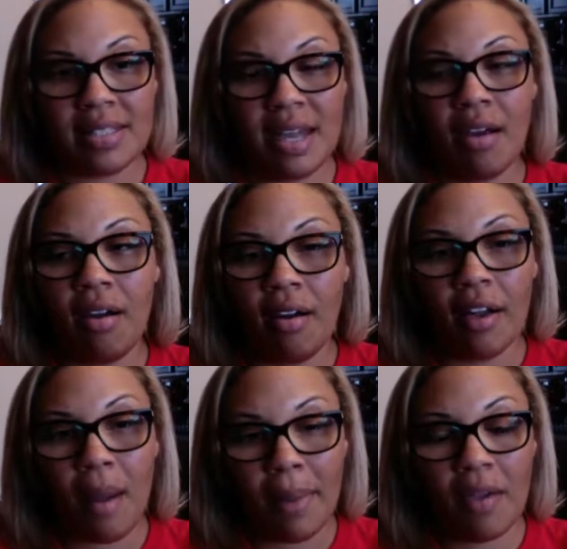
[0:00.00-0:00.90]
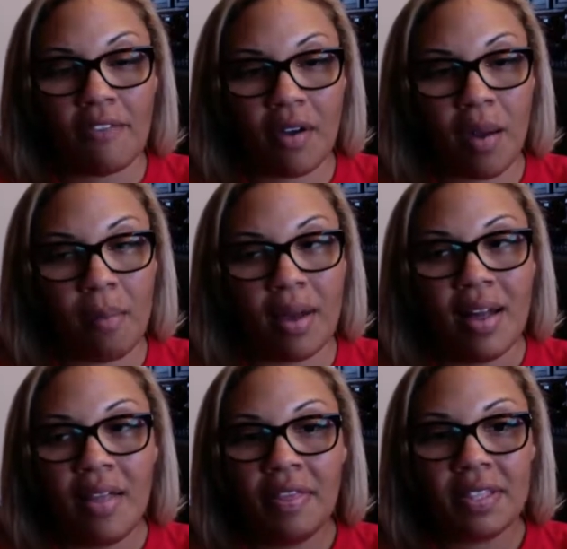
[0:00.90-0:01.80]
They are all coming from
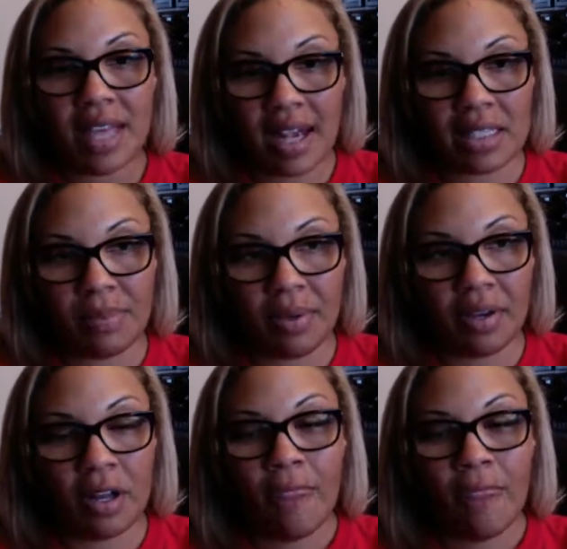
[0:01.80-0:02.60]
the textbook.